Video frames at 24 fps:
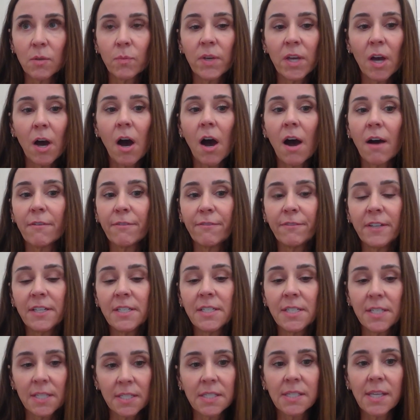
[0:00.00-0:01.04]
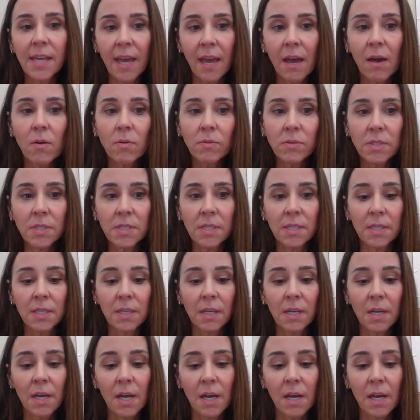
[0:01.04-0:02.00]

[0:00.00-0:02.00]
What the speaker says: that we often discount